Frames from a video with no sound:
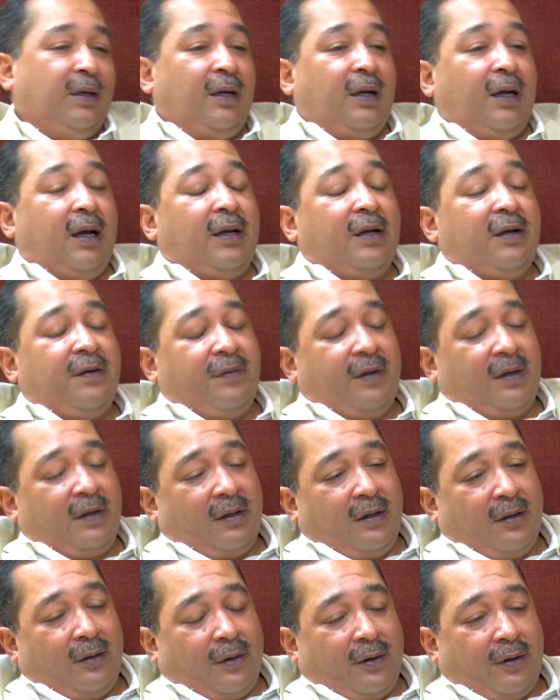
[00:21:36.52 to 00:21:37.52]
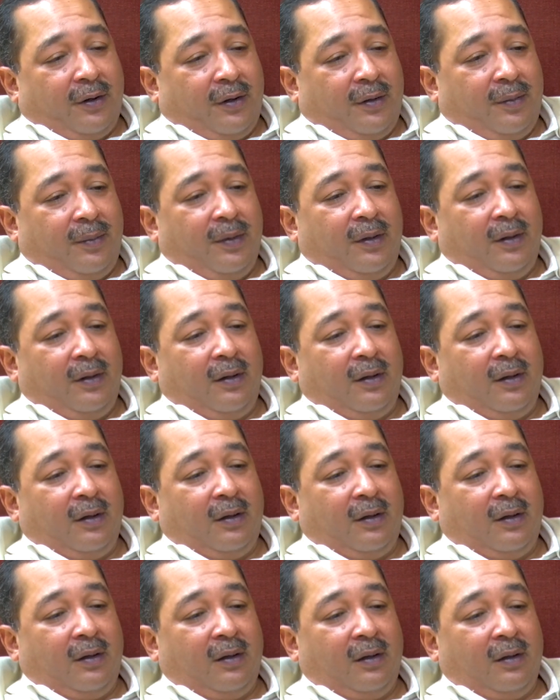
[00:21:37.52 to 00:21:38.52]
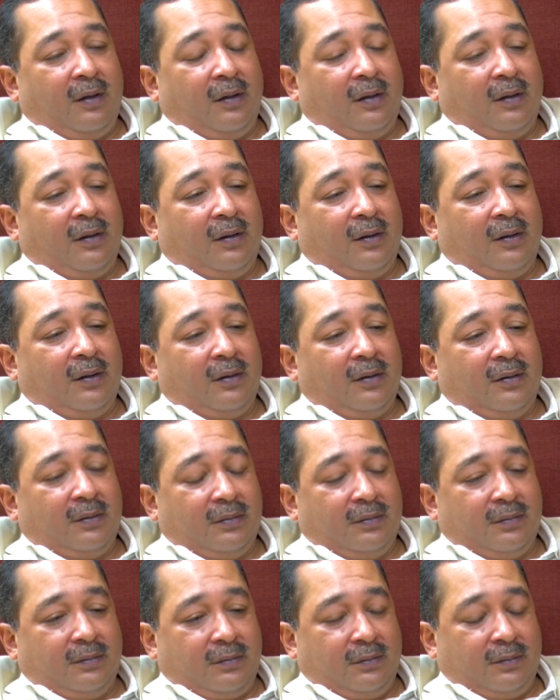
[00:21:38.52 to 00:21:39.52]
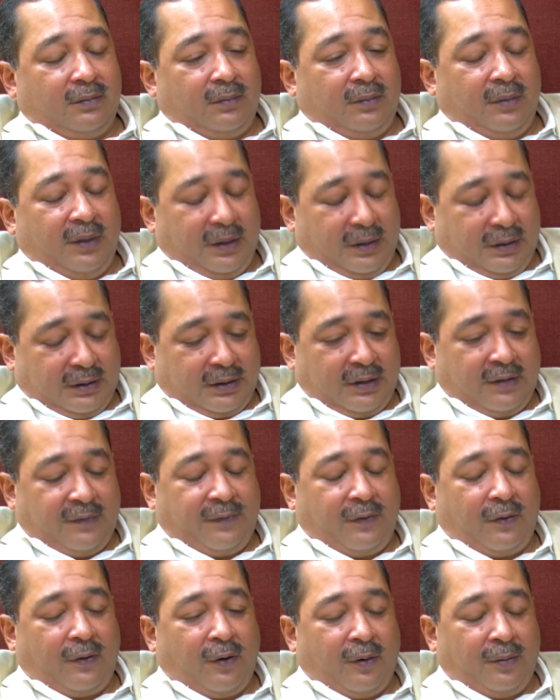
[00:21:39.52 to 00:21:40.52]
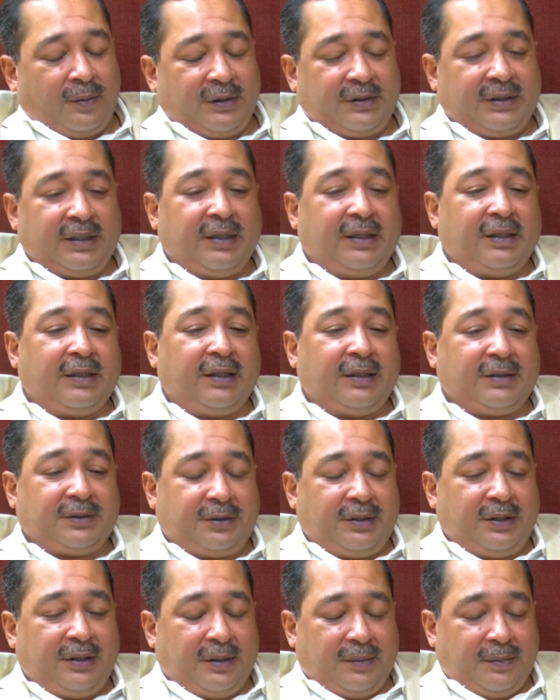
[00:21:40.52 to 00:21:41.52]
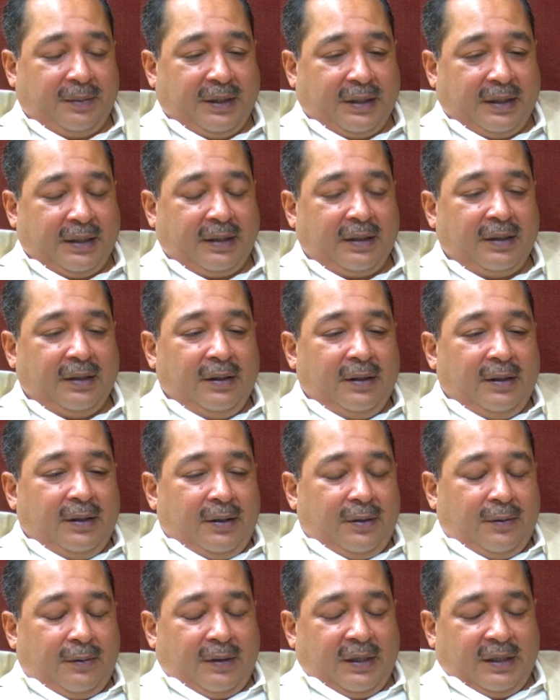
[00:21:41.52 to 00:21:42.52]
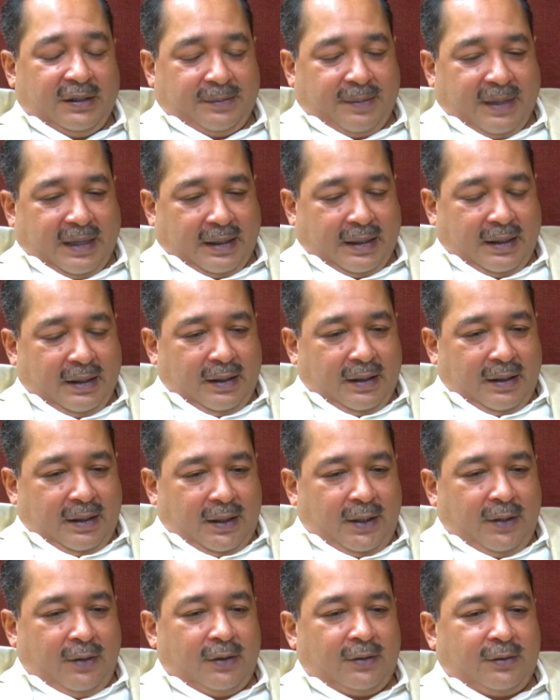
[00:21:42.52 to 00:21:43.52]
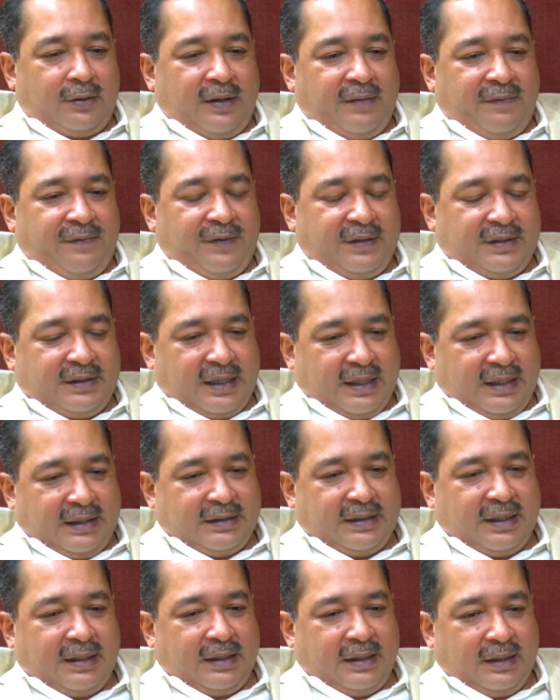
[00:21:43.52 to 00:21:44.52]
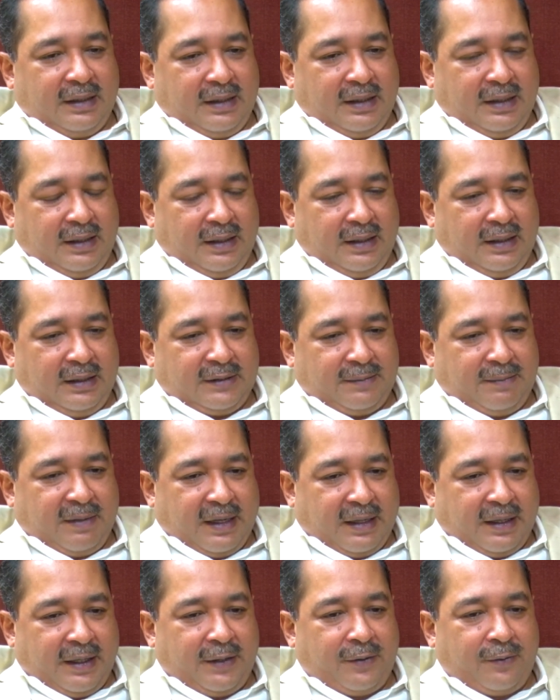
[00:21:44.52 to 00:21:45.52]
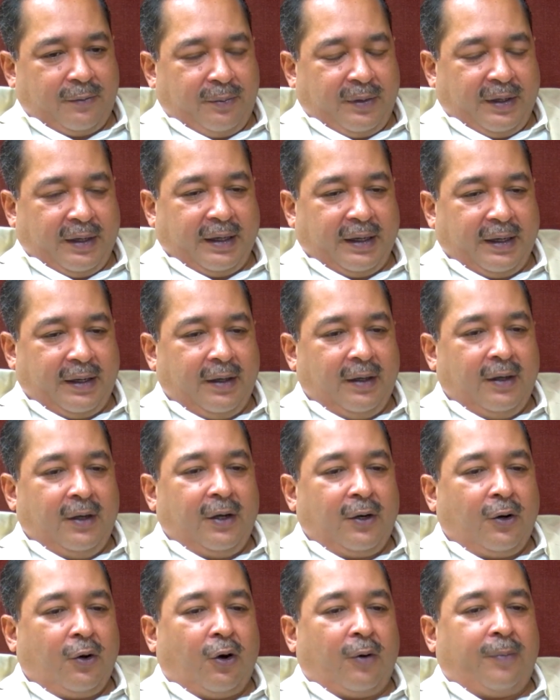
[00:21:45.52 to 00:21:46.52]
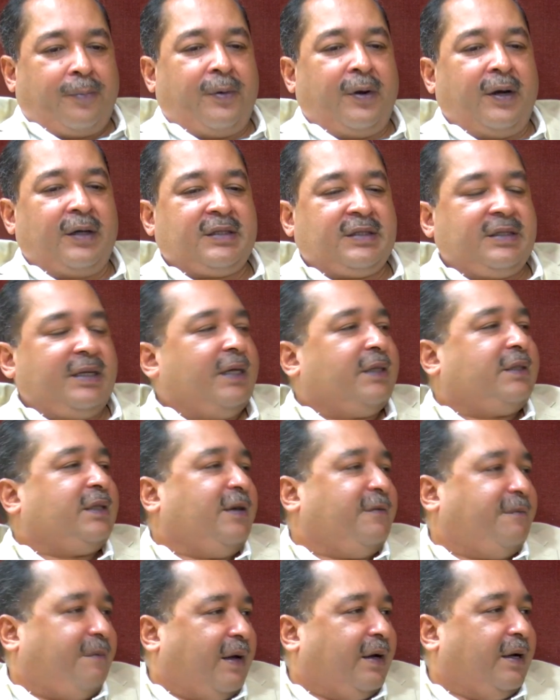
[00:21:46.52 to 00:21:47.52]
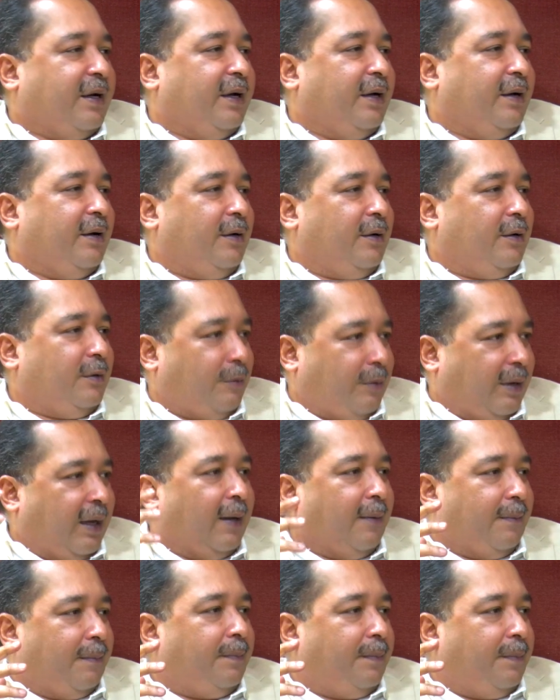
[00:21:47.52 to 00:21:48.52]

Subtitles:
And even the Honorable Minister for Commerce and Industry in the meeting 2 days back, he also emphasized and he is planning to bring in corporate CSR funding to help.